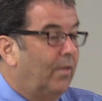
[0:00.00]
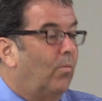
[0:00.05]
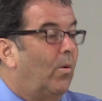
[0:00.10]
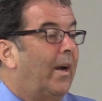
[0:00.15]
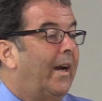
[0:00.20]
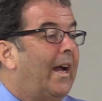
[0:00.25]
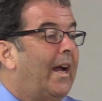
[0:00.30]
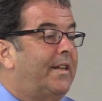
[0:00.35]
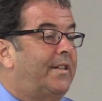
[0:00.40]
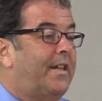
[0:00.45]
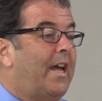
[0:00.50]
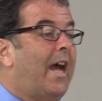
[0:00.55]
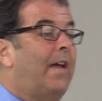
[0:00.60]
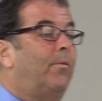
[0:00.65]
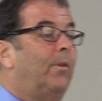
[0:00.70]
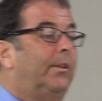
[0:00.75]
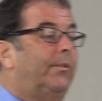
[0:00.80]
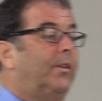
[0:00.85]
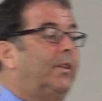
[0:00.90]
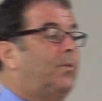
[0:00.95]
What I said
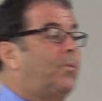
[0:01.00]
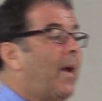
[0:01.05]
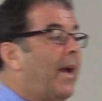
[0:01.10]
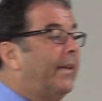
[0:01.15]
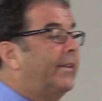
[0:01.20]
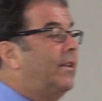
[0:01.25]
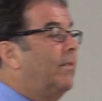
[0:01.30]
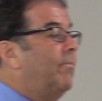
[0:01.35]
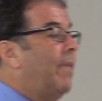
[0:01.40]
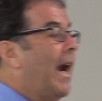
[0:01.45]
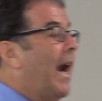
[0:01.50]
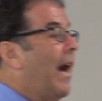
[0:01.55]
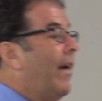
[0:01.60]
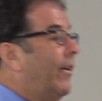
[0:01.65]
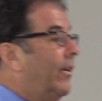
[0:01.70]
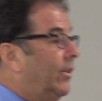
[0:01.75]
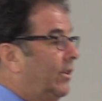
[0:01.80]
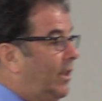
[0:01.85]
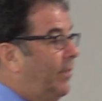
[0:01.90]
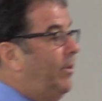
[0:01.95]
with respect to
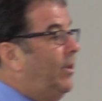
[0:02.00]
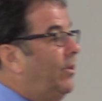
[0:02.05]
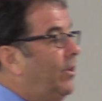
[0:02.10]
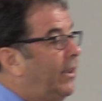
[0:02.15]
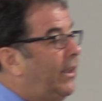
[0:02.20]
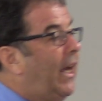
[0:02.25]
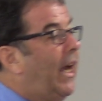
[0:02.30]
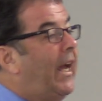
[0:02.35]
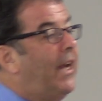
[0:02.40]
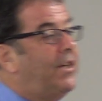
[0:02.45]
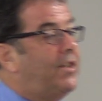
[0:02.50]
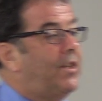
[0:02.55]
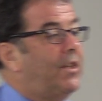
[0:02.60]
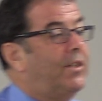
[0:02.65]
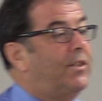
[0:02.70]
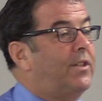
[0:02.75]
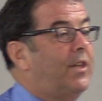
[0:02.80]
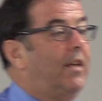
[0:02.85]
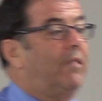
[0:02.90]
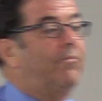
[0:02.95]
marital
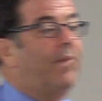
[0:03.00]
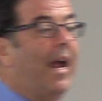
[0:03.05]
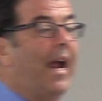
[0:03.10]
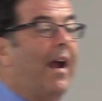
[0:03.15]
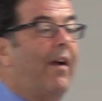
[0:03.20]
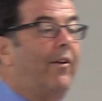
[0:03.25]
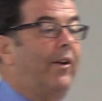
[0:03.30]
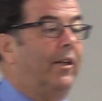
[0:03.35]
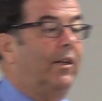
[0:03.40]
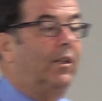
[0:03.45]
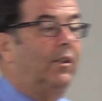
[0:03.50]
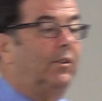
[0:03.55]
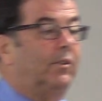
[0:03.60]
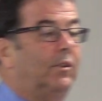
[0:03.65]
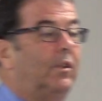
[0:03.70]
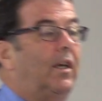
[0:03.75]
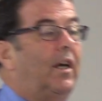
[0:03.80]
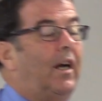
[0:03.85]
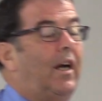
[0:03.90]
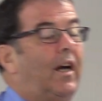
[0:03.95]
communications and
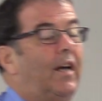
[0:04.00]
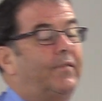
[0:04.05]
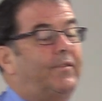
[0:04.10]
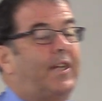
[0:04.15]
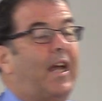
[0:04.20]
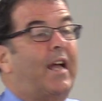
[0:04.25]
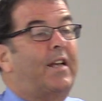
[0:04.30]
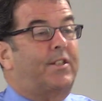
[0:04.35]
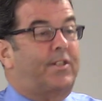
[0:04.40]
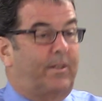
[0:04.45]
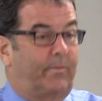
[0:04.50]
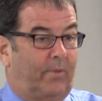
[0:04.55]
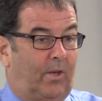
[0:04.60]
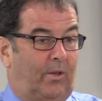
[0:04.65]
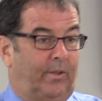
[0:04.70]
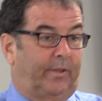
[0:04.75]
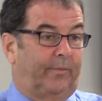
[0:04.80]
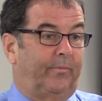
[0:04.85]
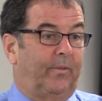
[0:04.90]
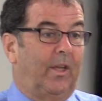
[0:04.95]
marital
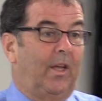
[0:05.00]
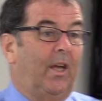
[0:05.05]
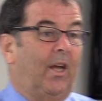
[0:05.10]
testimony.